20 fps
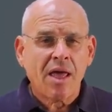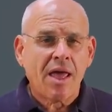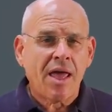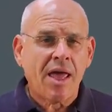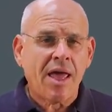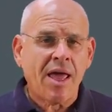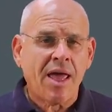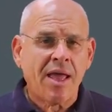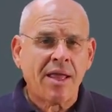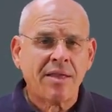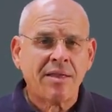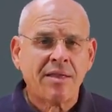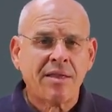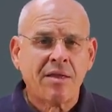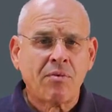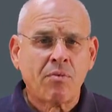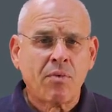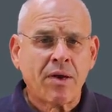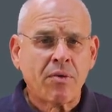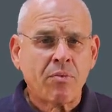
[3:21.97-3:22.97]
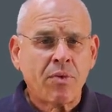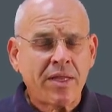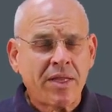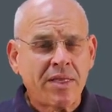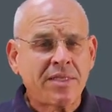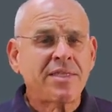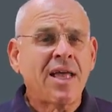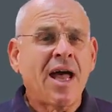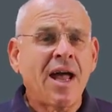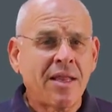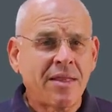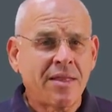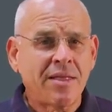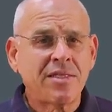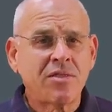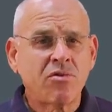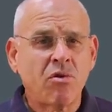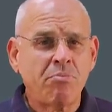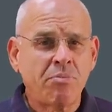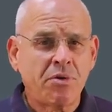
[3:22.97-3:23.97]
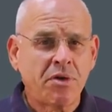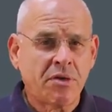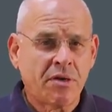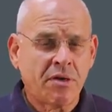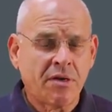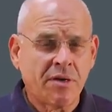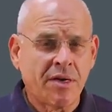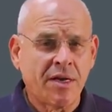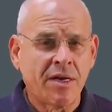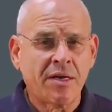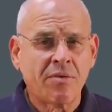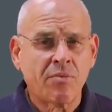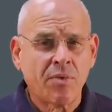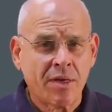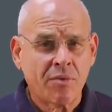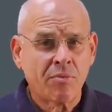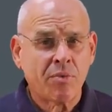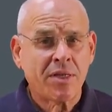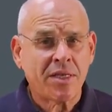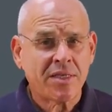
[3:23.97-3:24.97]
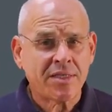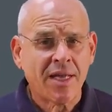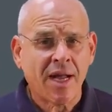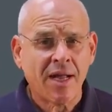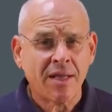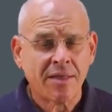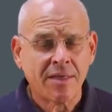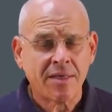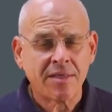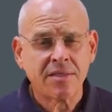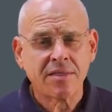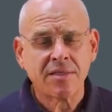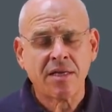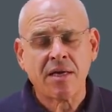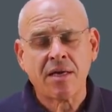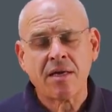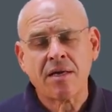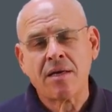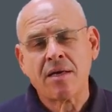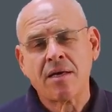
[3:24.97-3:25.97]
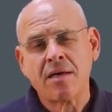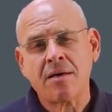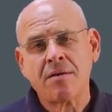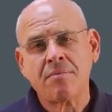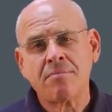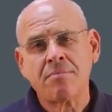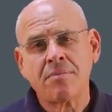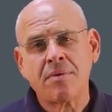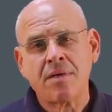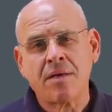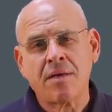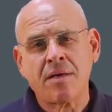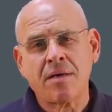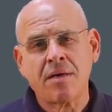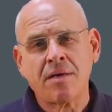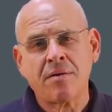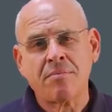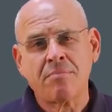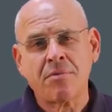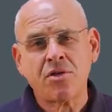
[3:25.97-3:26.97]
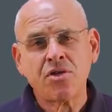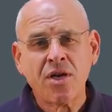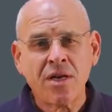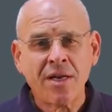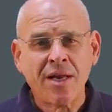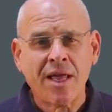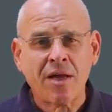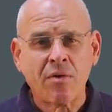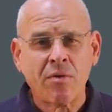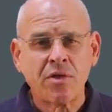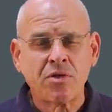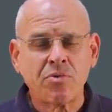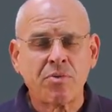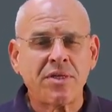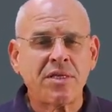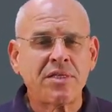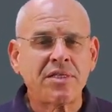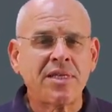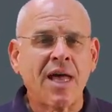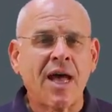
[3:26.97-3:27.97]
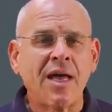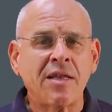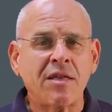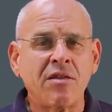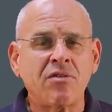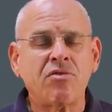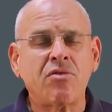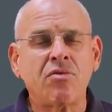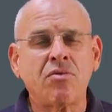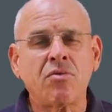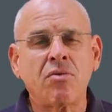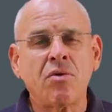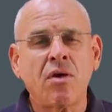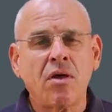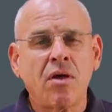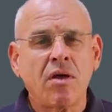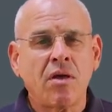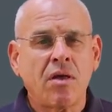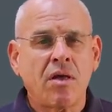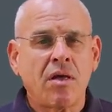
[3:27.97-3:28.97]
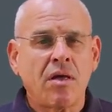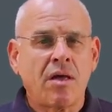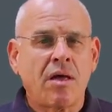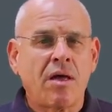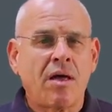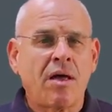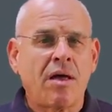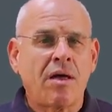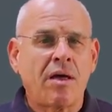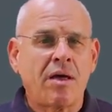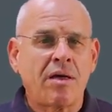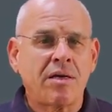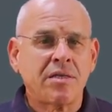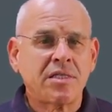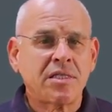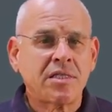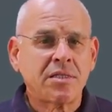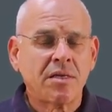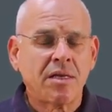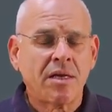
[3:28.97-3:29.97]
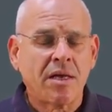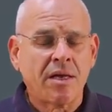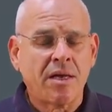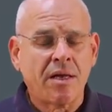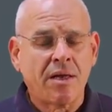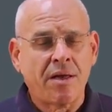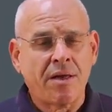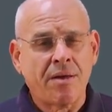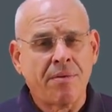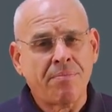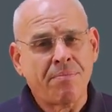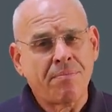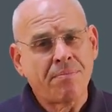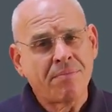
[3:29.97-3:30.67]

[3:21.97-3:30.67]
And when we designed this computer and when we designed this uh, uh, uh machine language, we decided to, uh, uh,